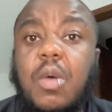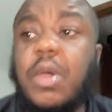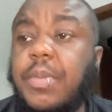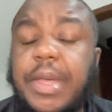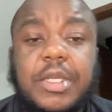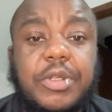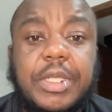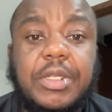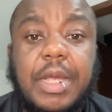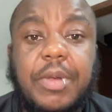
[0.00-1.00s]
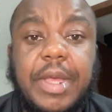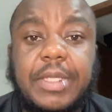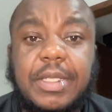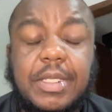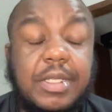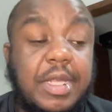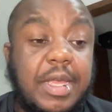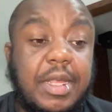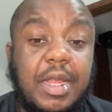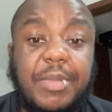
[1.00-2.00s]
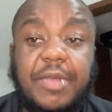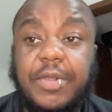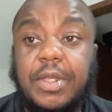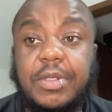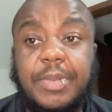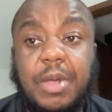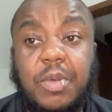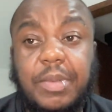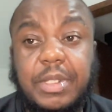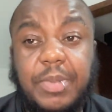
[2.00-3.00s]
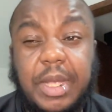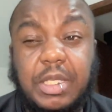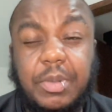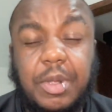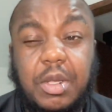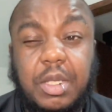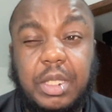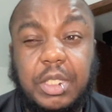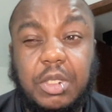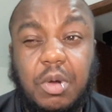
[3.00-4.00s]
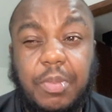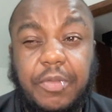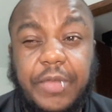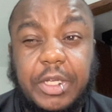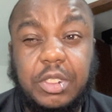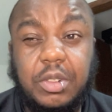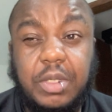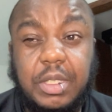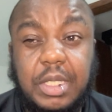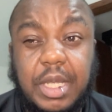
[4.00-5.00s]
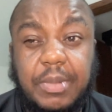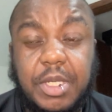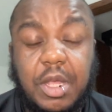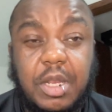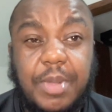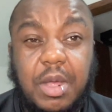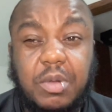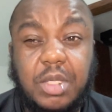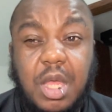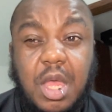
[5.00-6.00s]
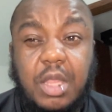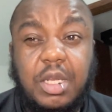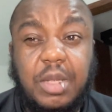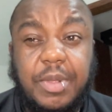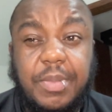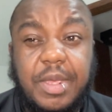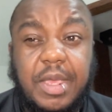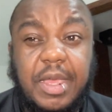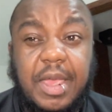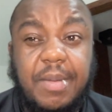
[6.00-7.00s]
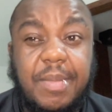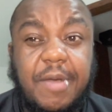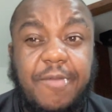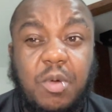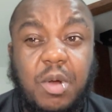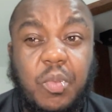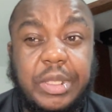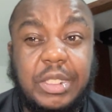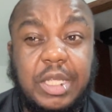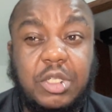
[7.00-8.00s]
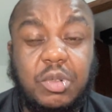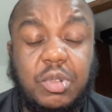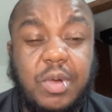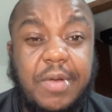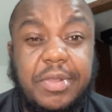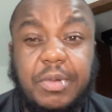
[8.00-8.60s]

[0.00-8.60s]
Welcome back to Trans Guy Reacts. This is Nik, and I make videos about women's basketball, collegiate or professional. And today I'm talking about the WNBA game for Wednesday, June 12th.